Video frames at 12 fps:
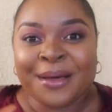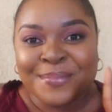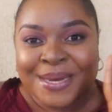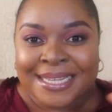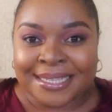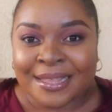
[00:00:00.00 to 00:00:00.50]

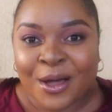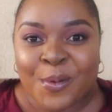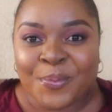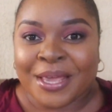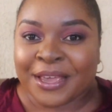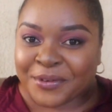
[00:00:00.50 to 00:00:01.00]
Please tell
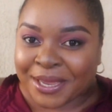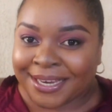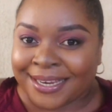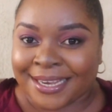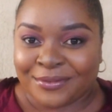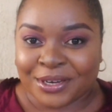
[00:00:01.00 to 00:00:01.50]
me if I
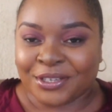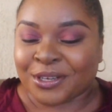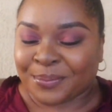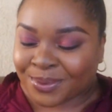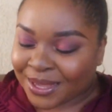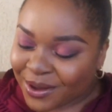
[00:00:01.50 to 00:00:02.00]
did a great
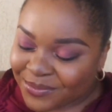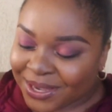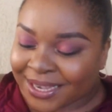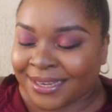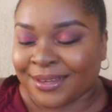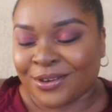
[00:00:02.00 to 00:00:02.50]
job. Tell
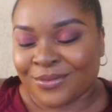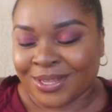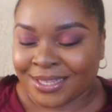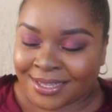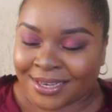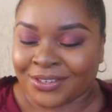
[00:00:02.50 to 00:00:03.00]
me in the
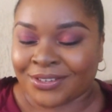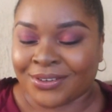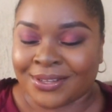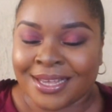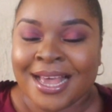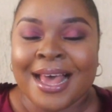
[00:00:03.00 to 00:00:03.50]
comment
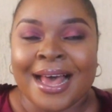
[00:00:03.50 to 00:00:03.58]
section.